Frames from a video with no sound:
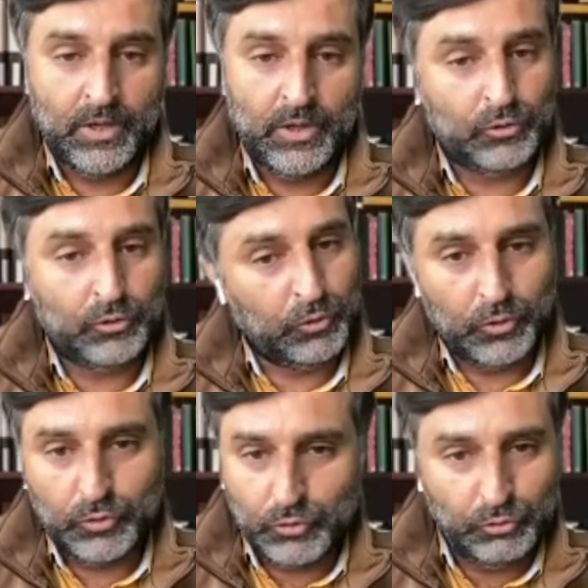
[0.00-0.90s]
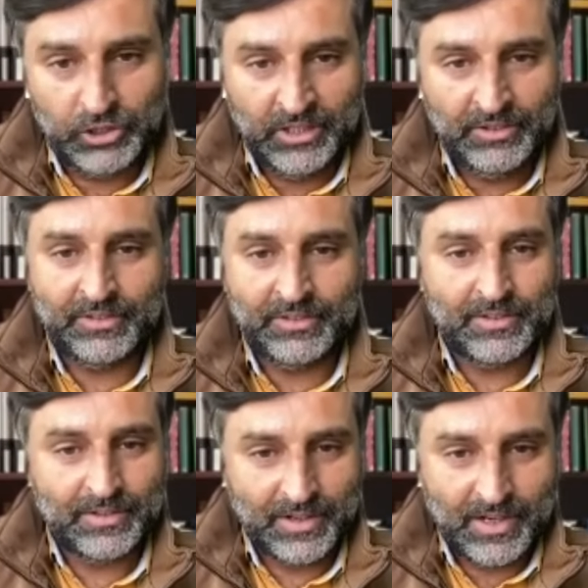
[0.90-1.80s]
So two things
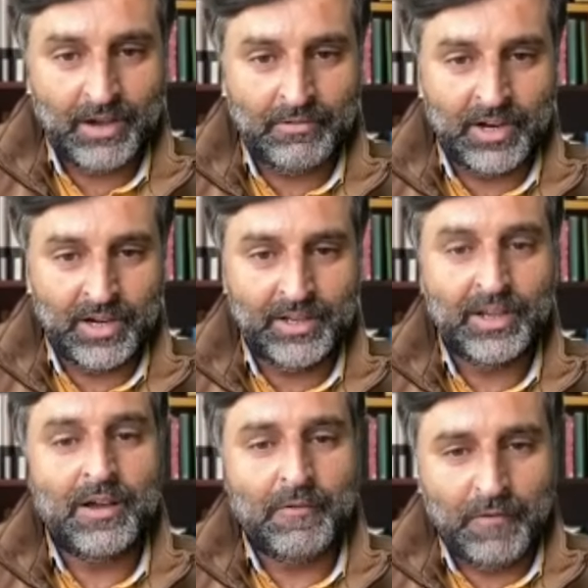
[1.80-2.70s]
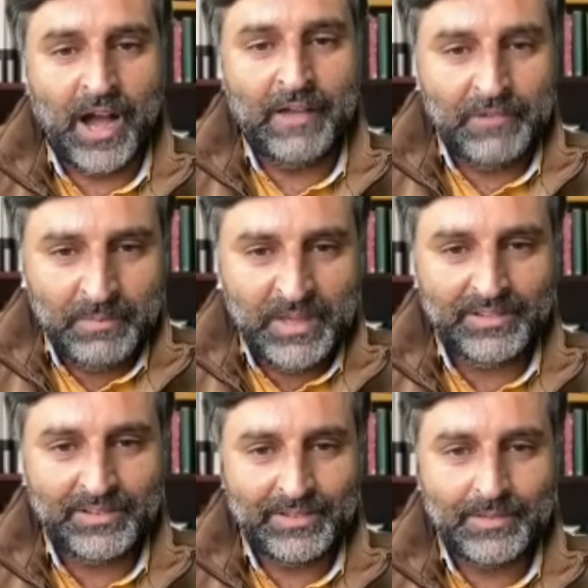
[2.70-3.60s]
covered. Why we
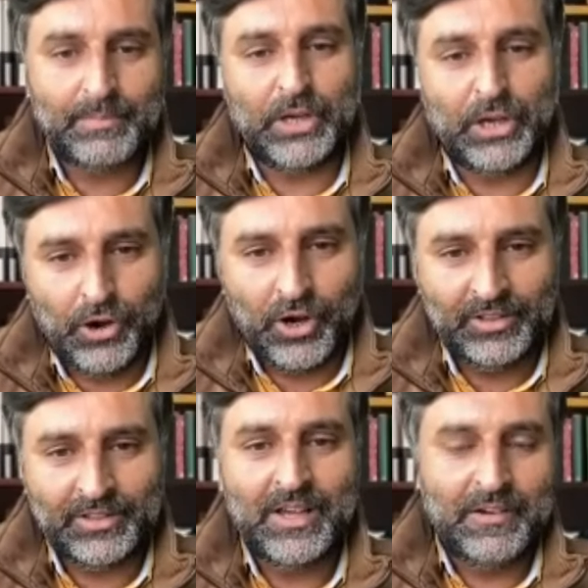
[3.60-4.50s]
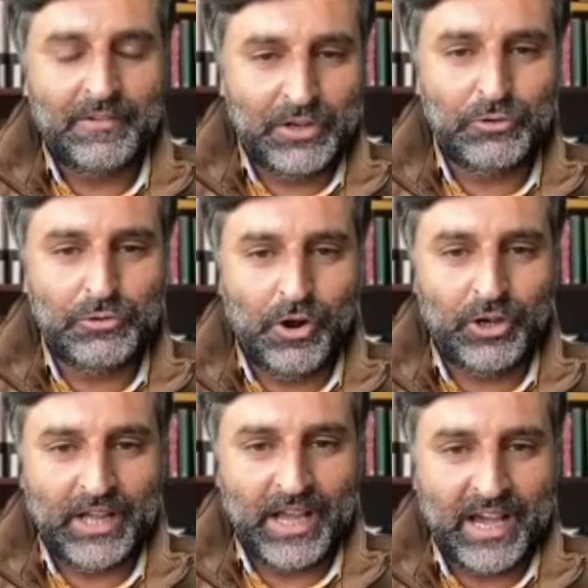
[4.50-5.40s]
miss? Because we do not
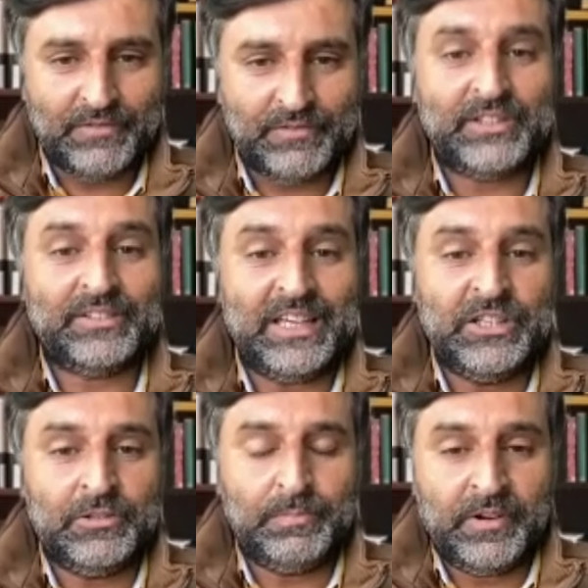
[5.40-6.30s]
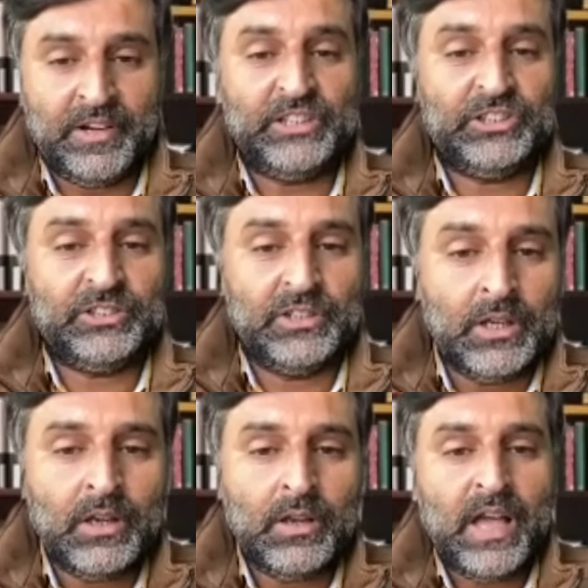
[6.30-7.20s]
have this
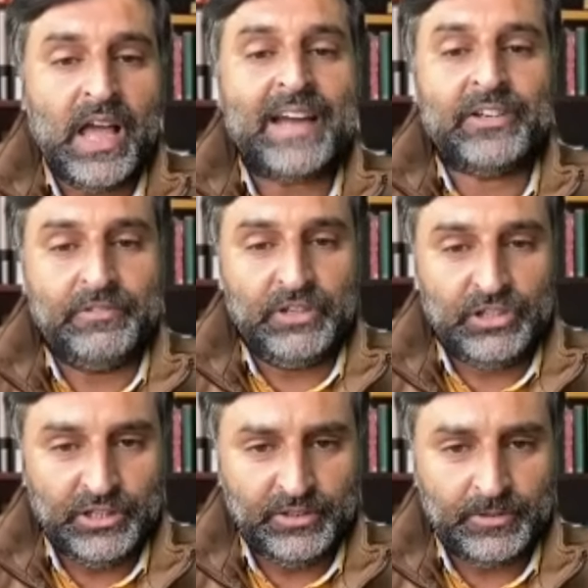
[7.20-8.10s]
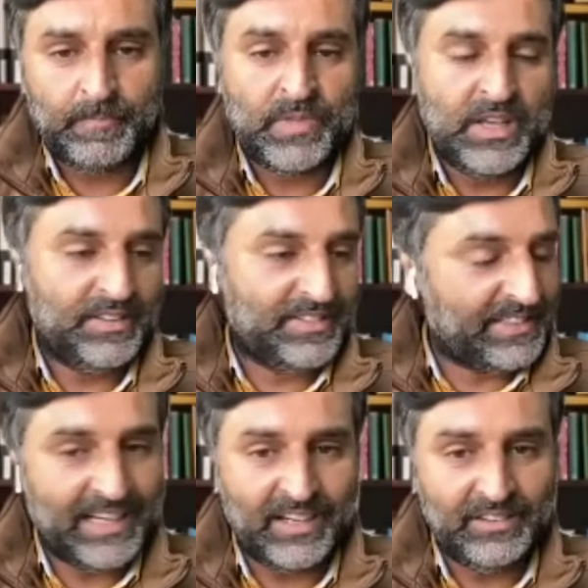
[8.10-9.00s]
inspirational activities.
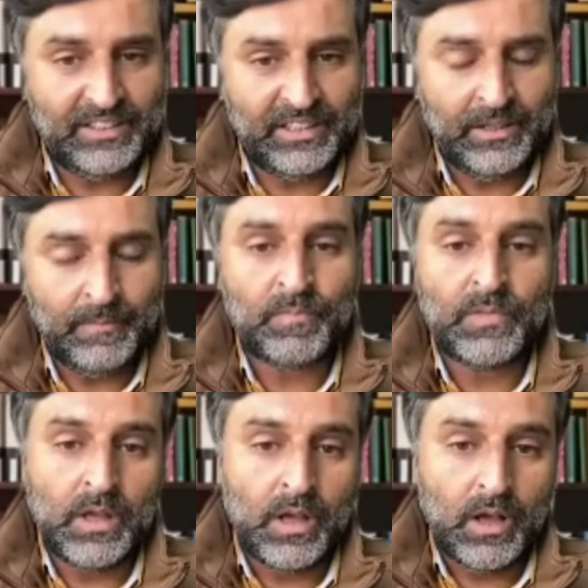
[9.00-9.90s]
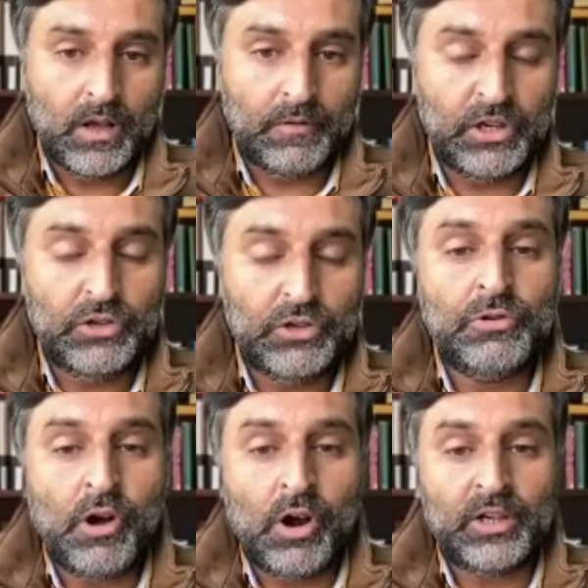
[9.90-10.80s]
Second thing, we do
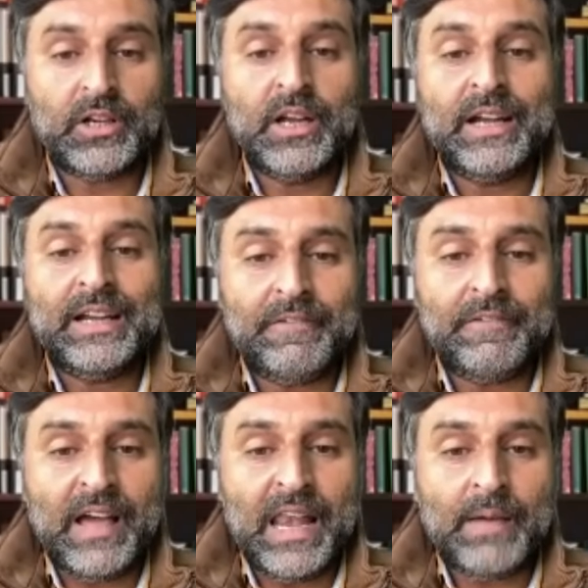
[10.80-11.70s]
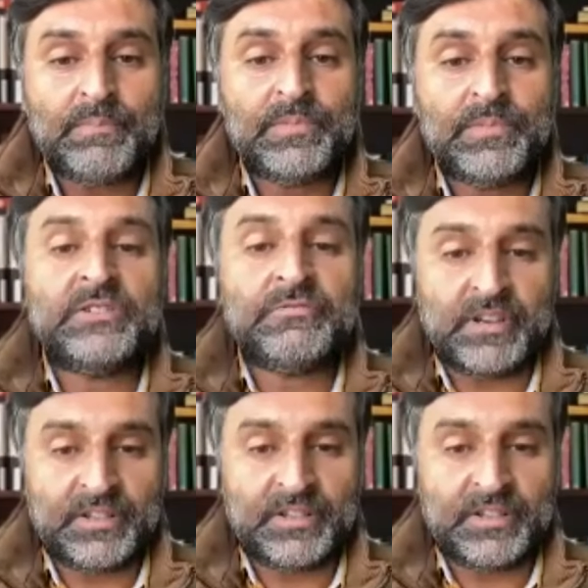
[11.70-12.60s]
not develop the trust.